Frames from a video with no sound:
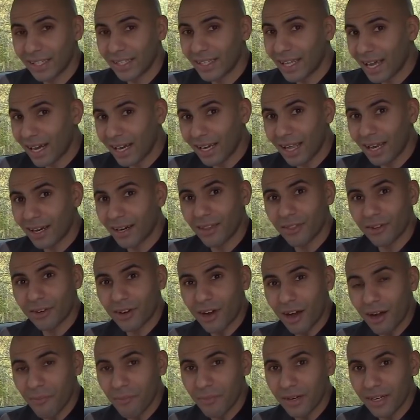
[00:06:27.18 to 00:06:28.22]
not a lot of other
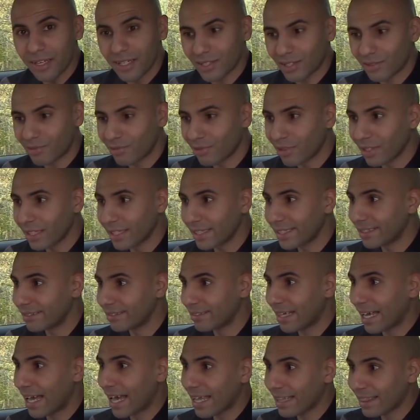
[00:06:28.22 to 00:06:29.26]
companies are really
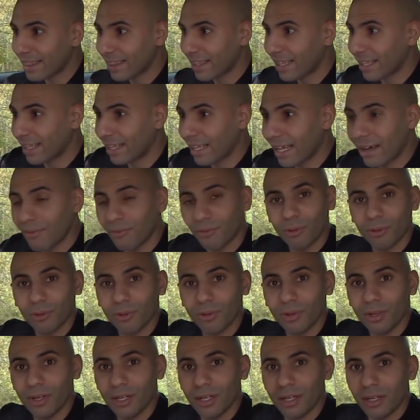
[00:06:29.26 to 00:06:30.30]
at the
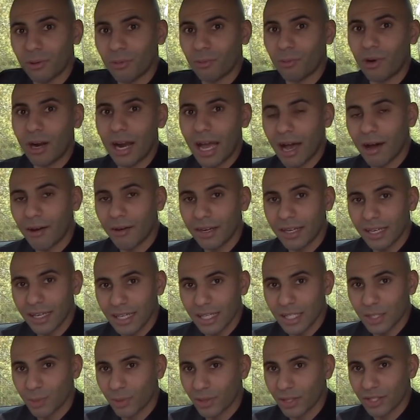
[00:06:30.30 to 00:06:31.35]
level where Audi
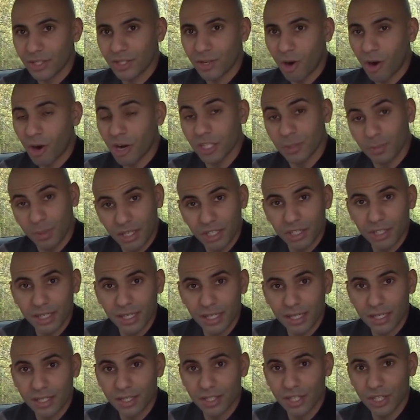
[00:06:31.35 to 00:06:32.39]
is with this car, especially
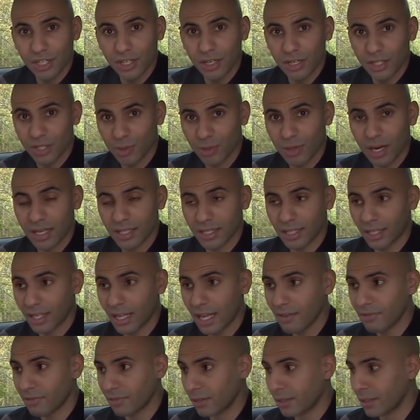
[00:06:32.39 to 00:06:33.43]
in this year,
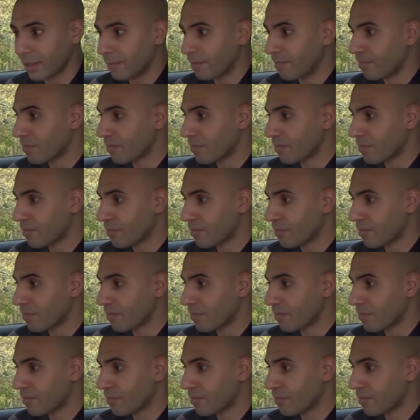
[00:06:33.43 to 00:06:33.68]
2011.